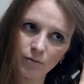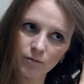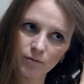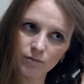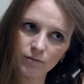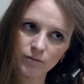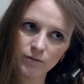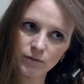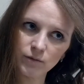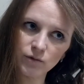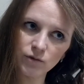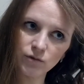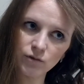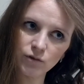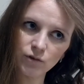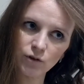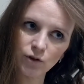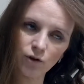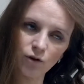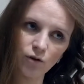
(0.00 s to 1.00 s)

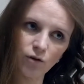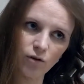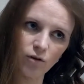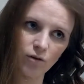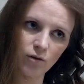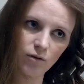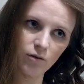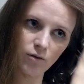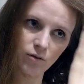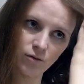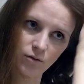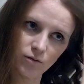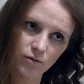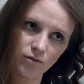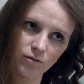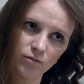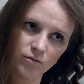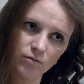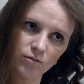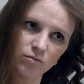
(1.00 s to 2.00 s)
So
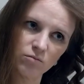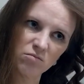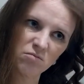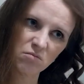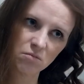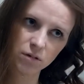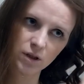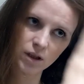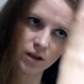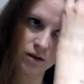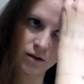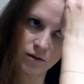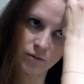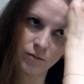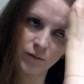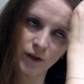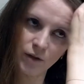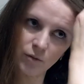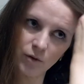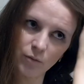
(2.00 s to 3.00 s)

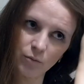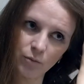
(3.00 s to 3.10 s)
maybe